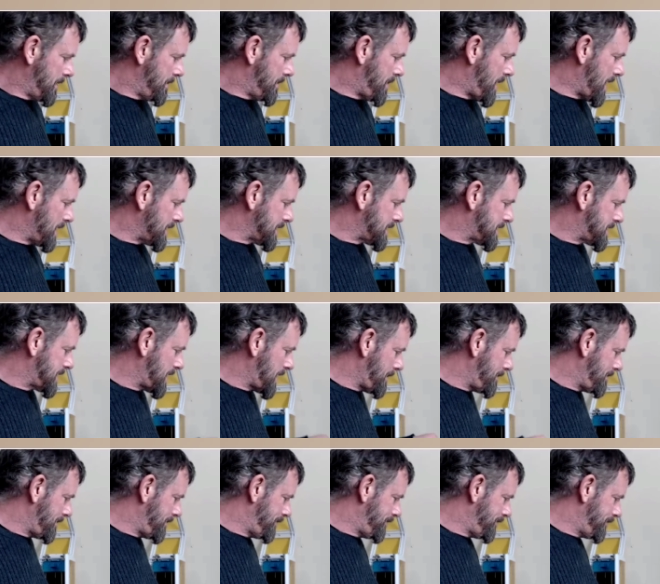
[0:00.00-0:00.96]
But
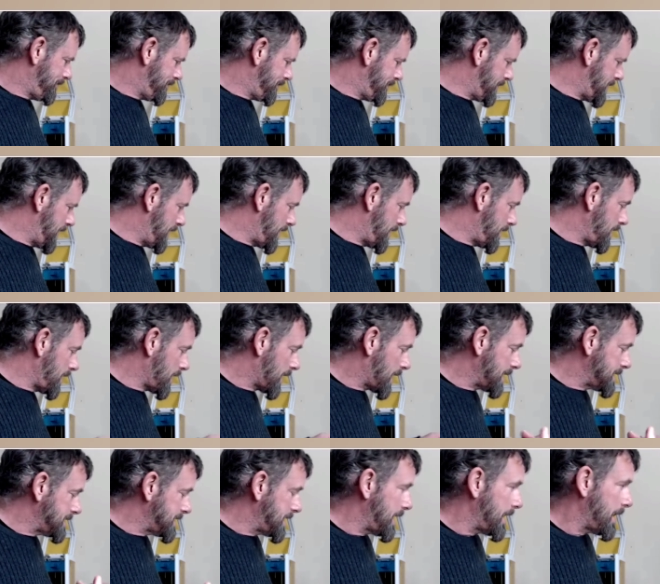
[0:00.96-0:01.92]
um, you know, like
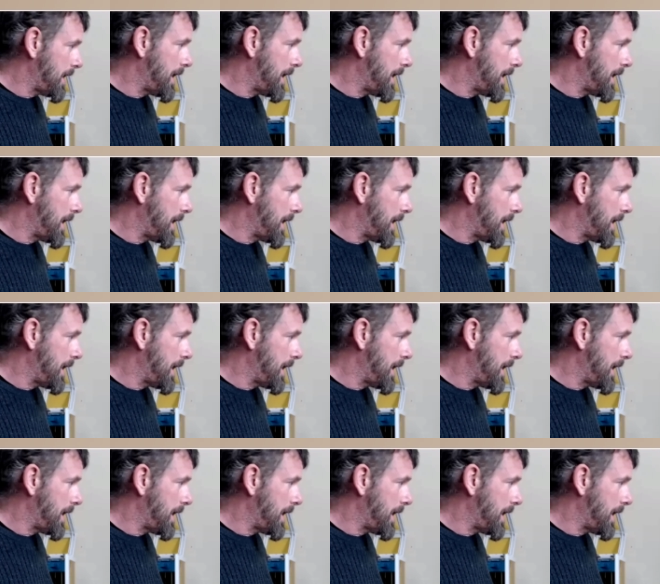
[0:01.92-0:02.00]
I said,